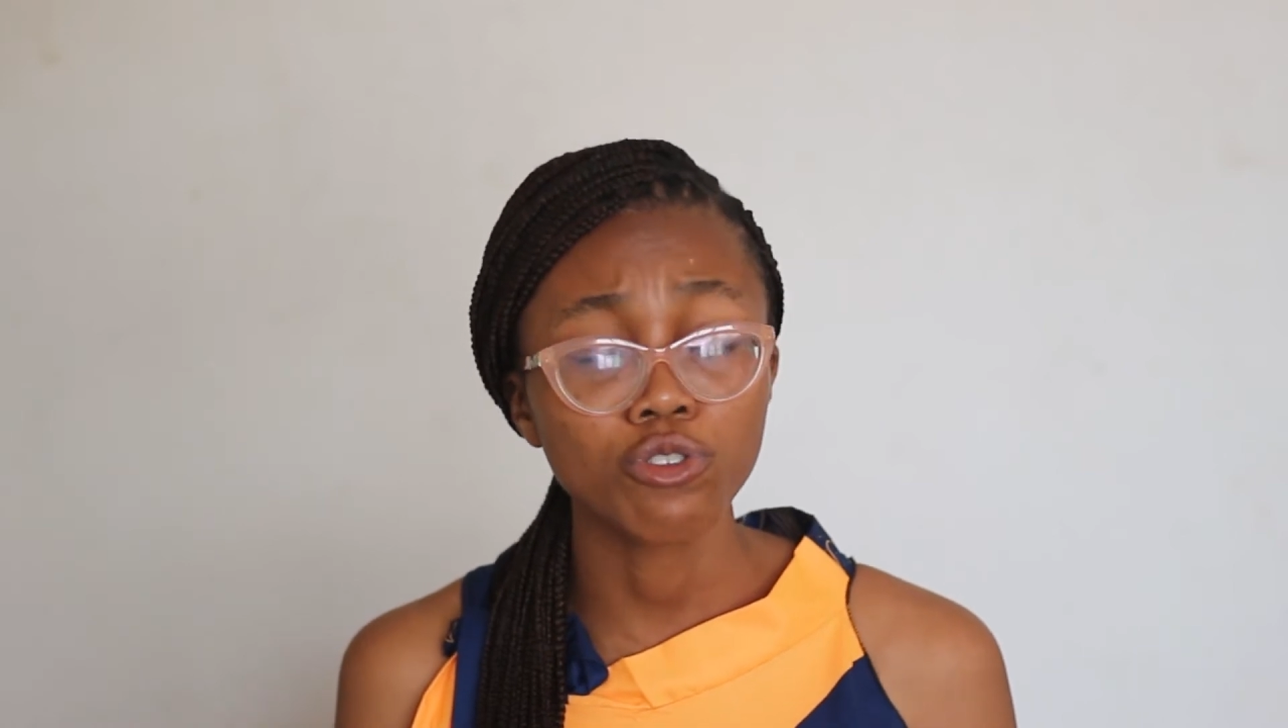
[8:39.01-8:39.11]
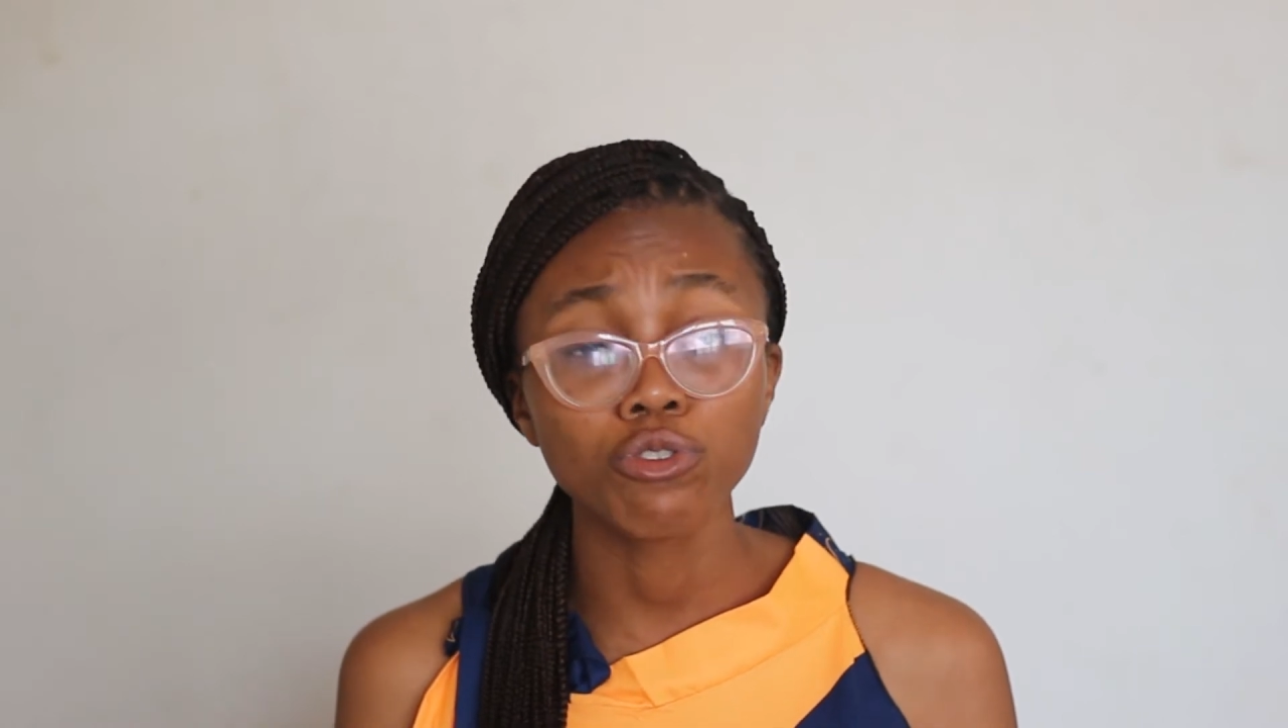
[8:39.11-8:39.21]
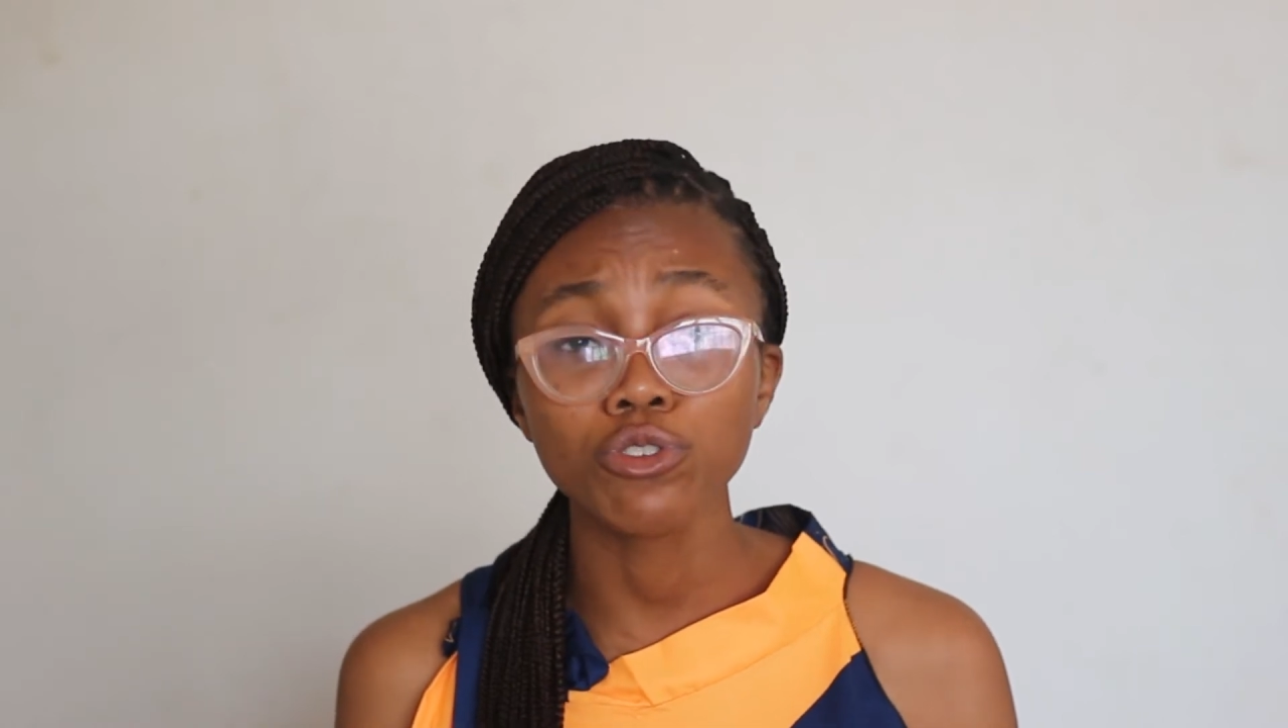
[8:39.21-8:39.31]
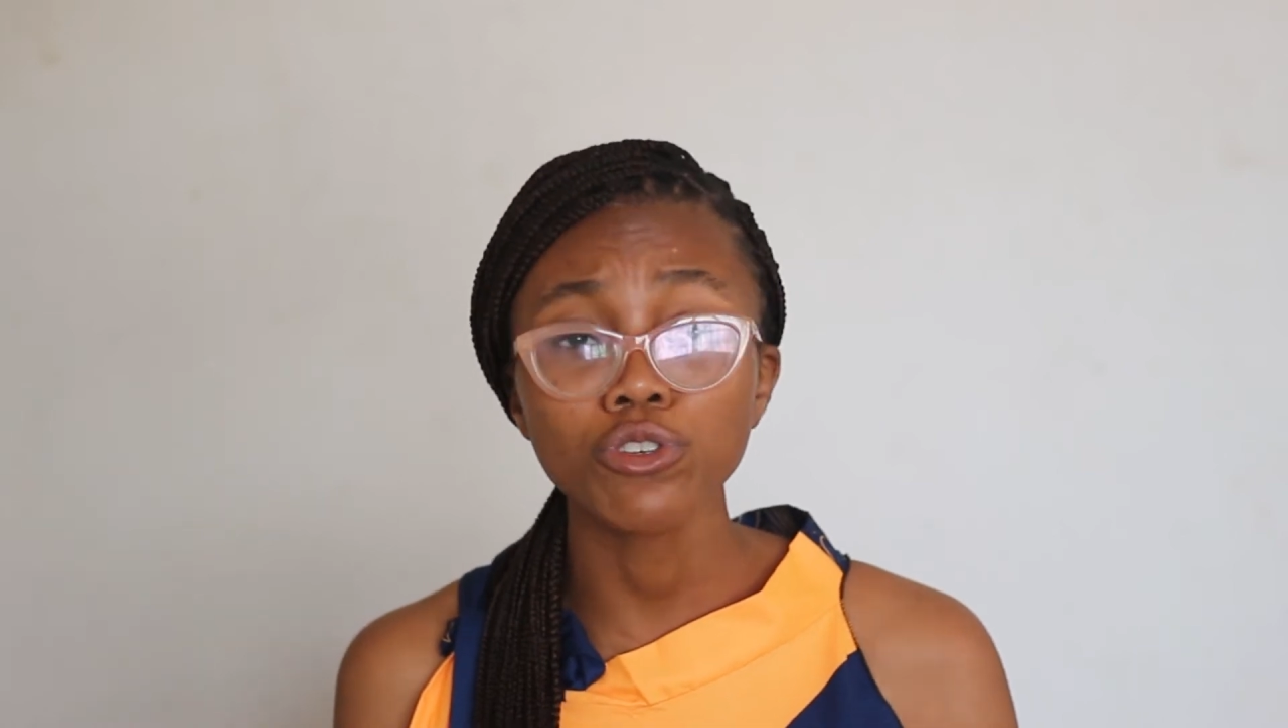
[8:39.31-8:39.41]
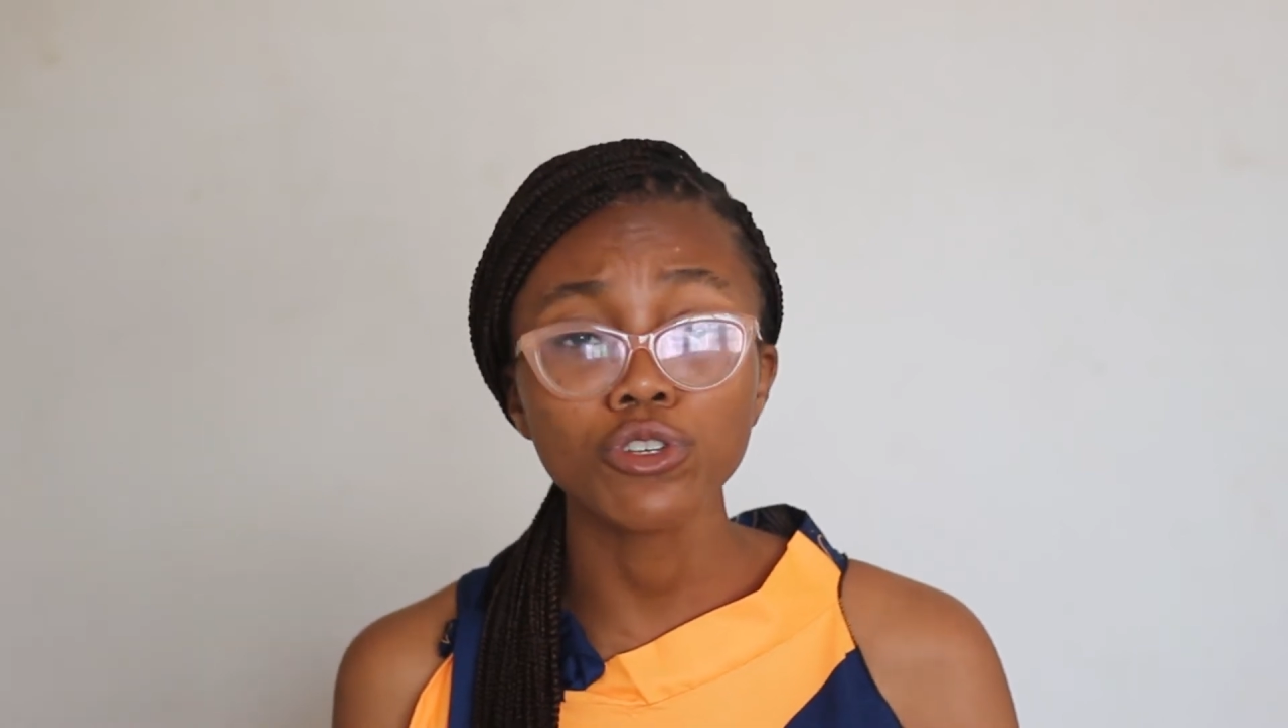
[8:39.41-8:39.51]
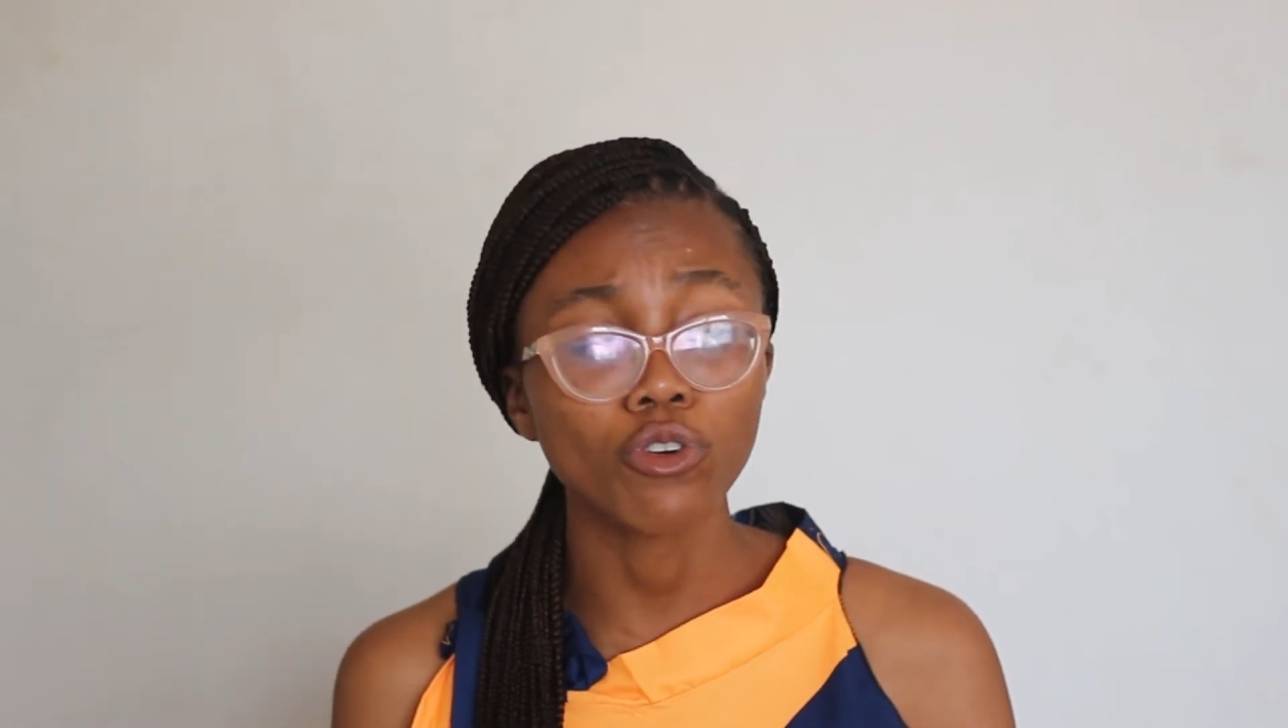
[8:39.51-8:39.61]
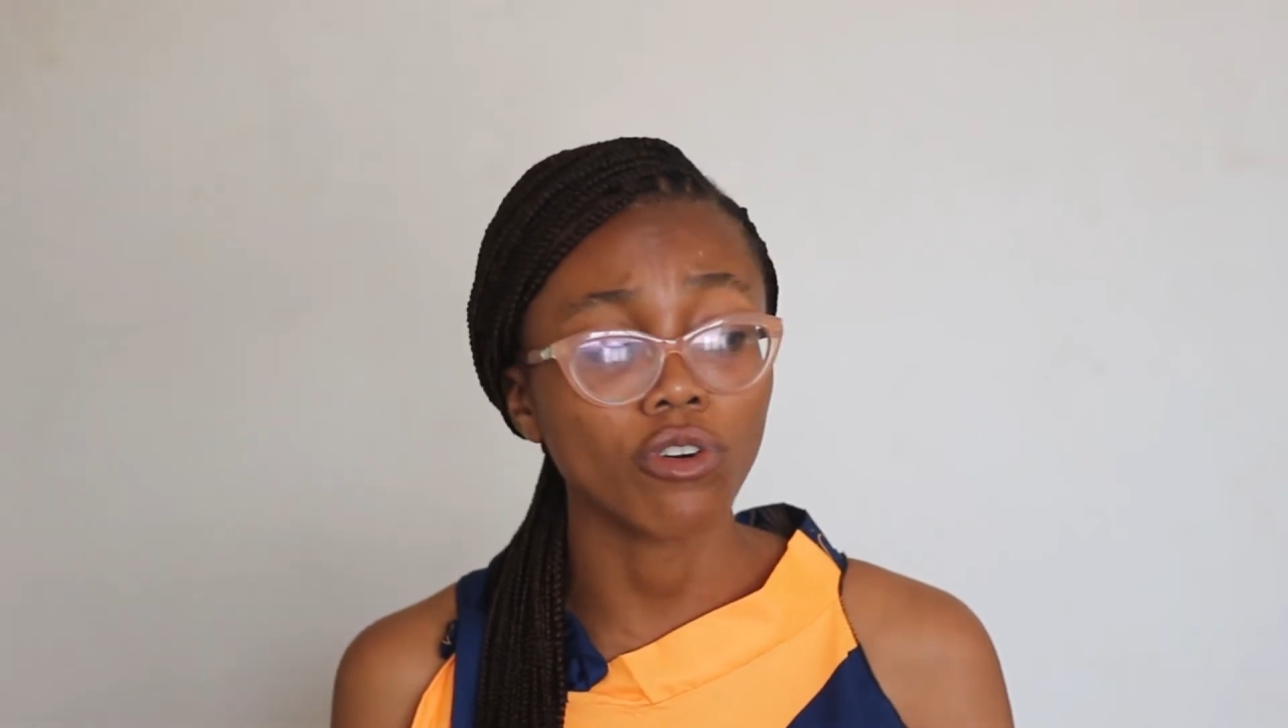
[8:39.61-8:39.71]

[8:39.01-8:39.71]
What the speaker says: You could use